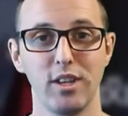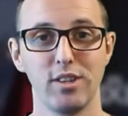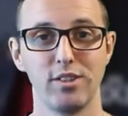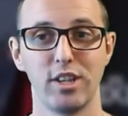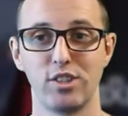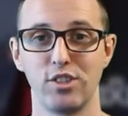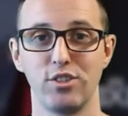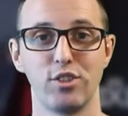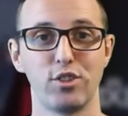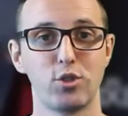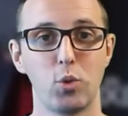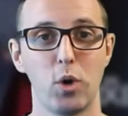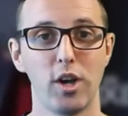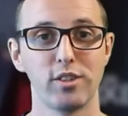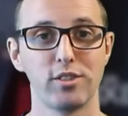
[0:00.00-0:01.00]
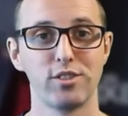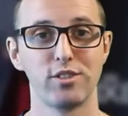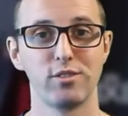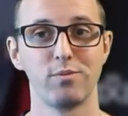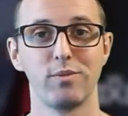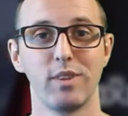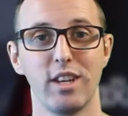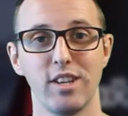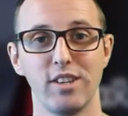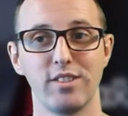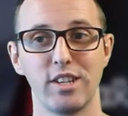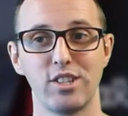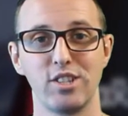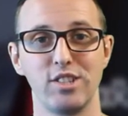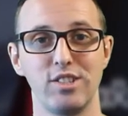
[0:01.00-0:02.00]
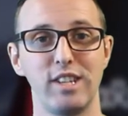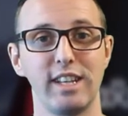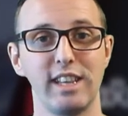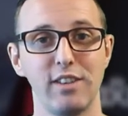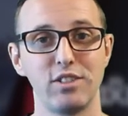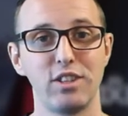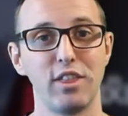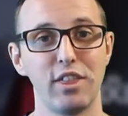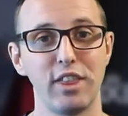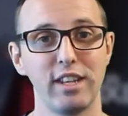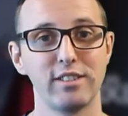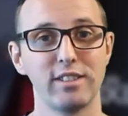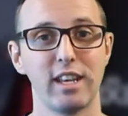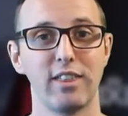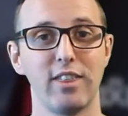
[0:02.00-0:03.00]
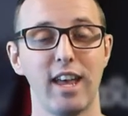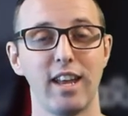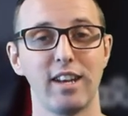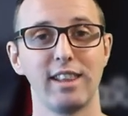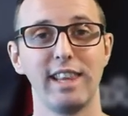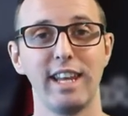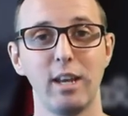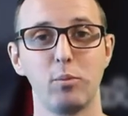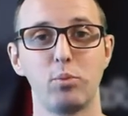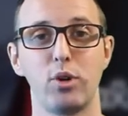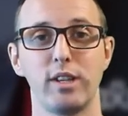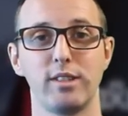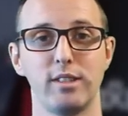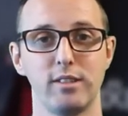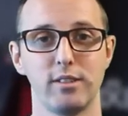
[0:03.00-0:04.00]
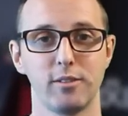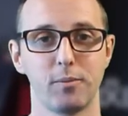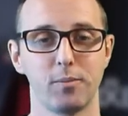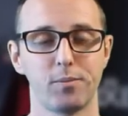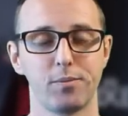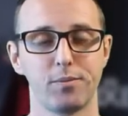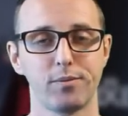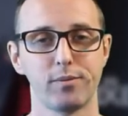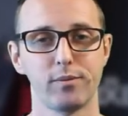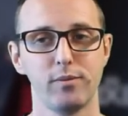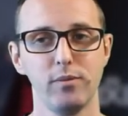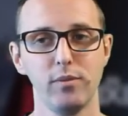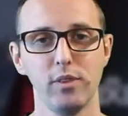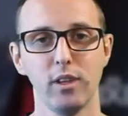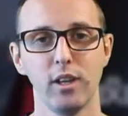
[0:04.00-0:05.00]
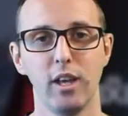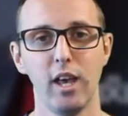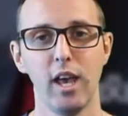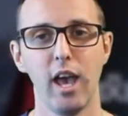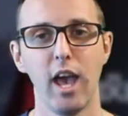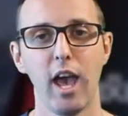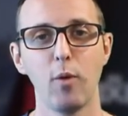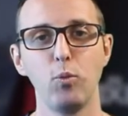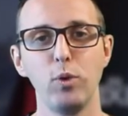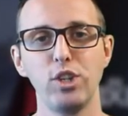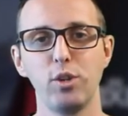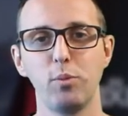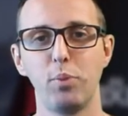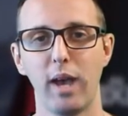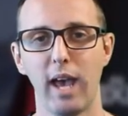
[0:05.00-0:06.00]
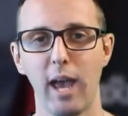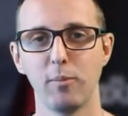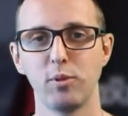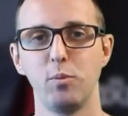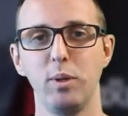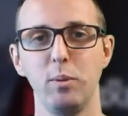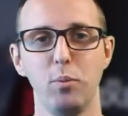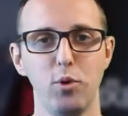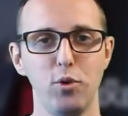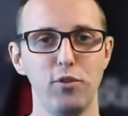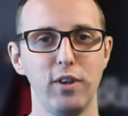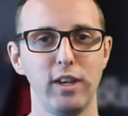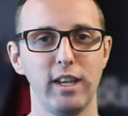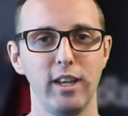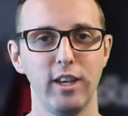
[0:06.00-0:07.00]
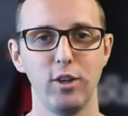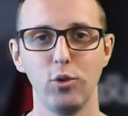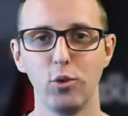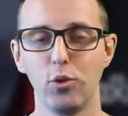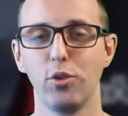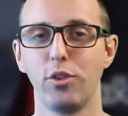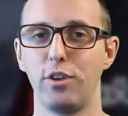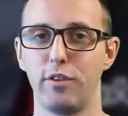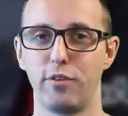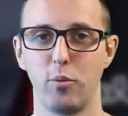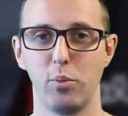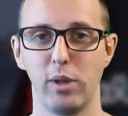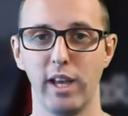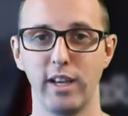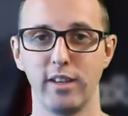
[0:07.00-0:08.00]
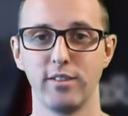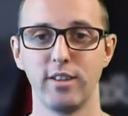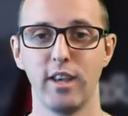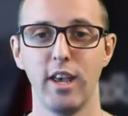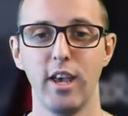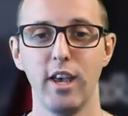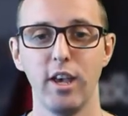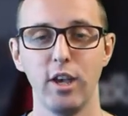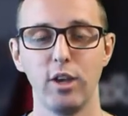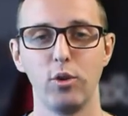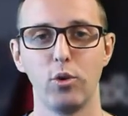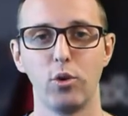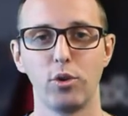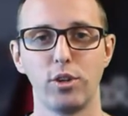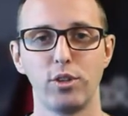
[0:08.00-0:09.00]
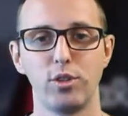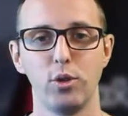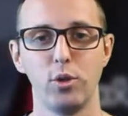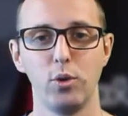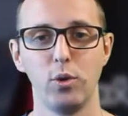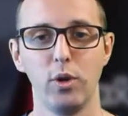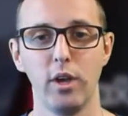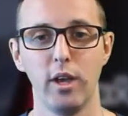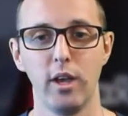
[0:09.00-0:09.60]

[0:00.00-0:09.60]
such as the squats, such as deadlifts and things like that, leg presses. And we should perhaps be moving in all the different planes in order to